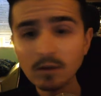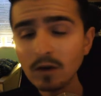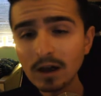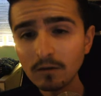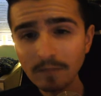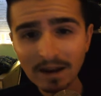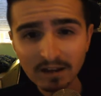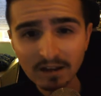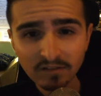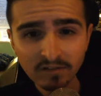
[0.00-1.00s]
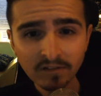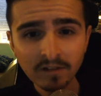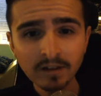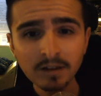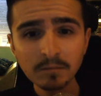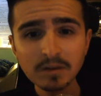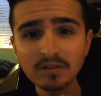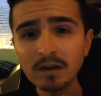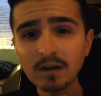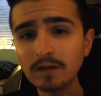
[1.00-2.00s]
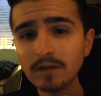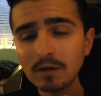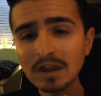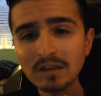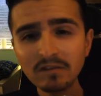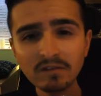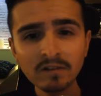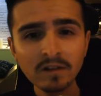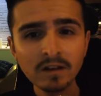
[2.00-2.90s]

Not out of malice, but just out of how it is.